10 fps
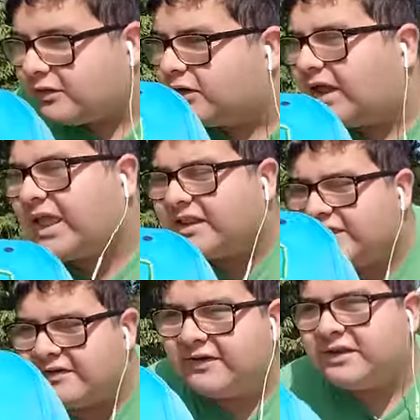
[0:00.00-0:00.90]
I can't think of
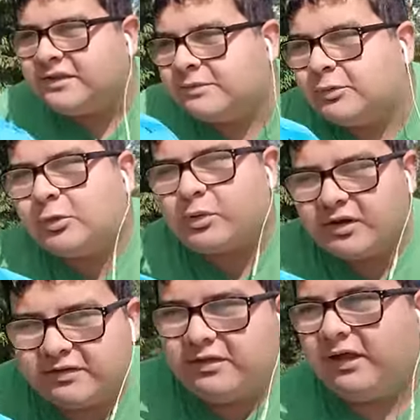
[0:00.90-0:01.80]
anything more impressive than
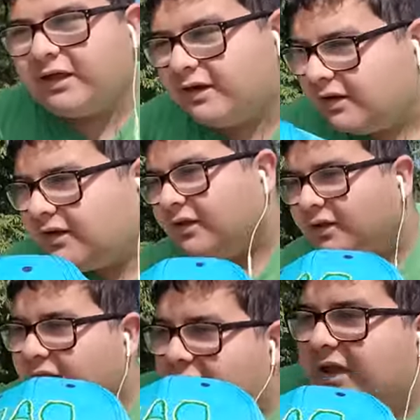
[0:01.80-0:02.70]
that. I
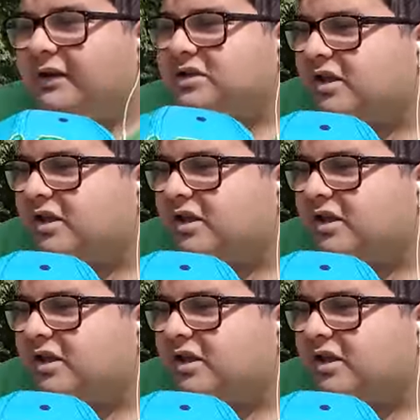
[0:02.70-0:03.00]
can just